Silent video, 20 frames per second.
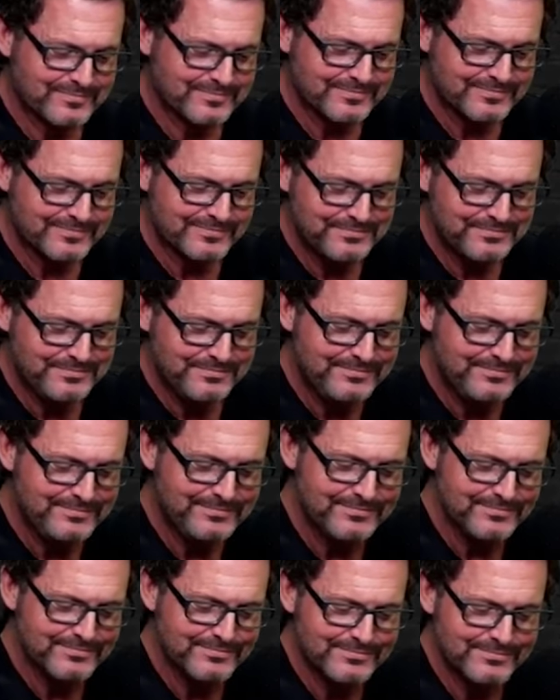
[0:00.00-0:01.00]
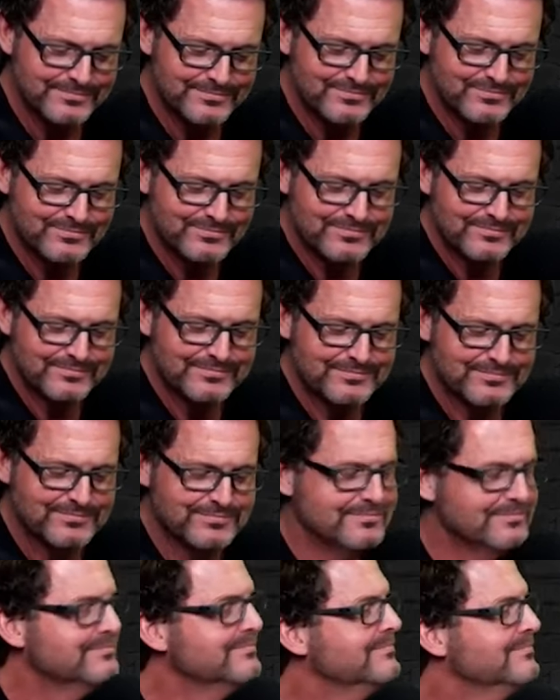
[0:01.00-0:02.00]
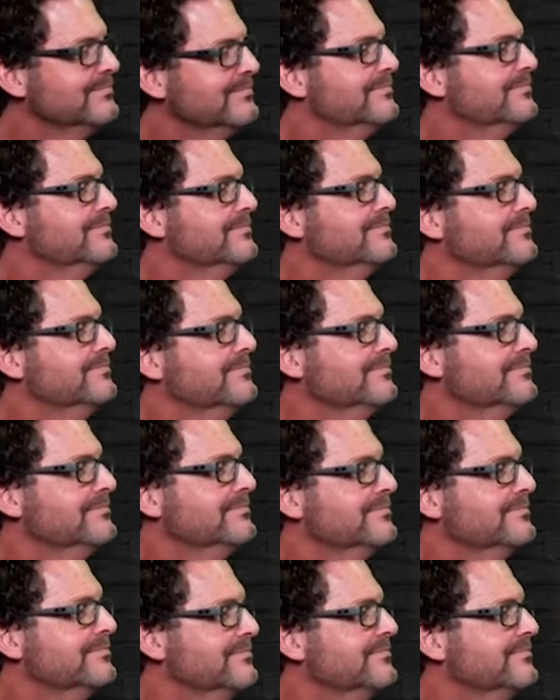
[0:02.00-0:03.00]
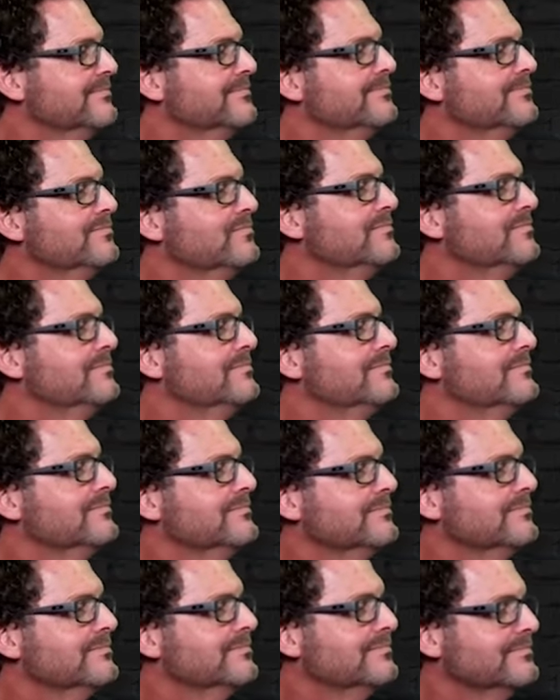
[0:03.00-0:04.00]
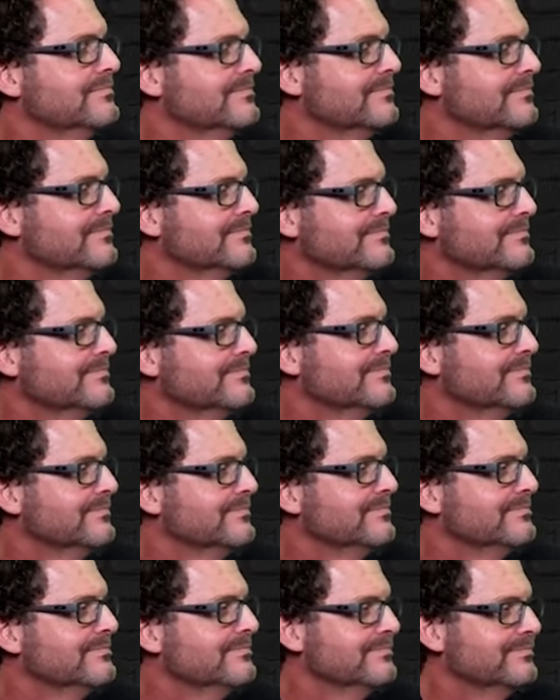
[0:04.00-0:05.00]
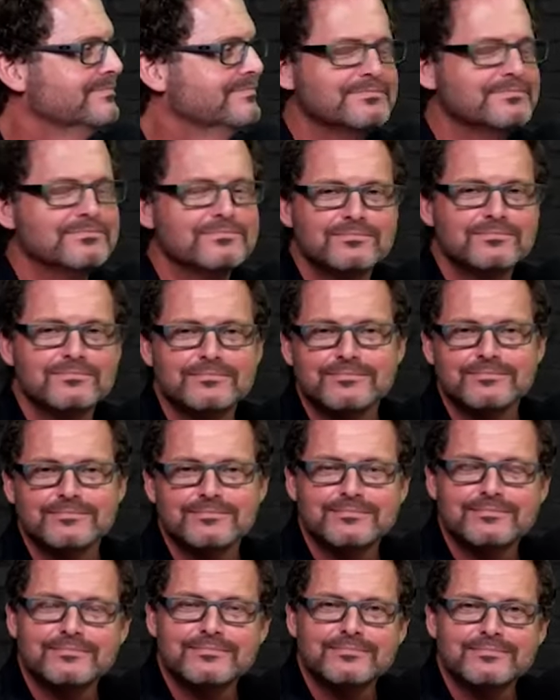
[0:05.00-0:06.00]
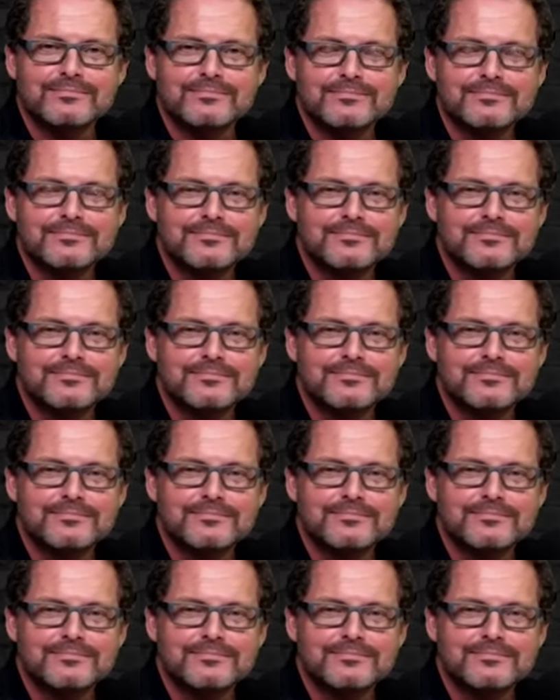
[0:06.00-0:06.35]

[no speech]